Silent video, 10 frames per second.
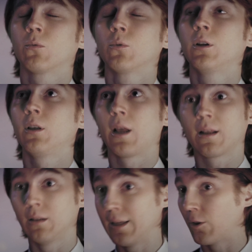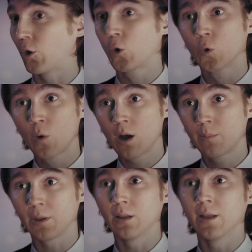really like lit the crew
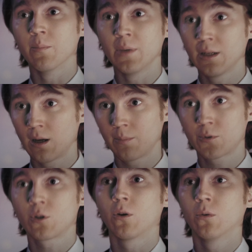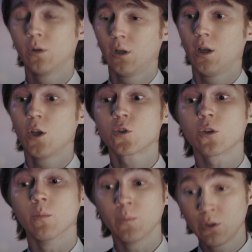up, it lit me up. So
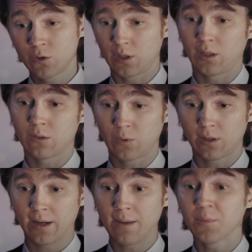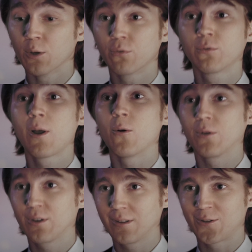the music is what kept me
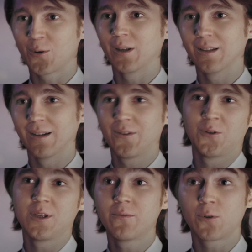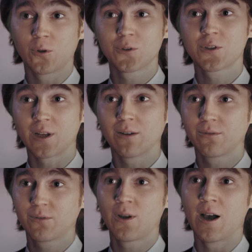afloat during the difficult stuff.
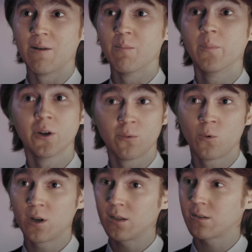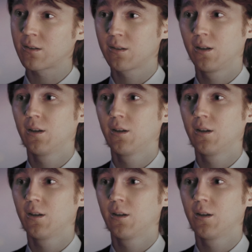But it was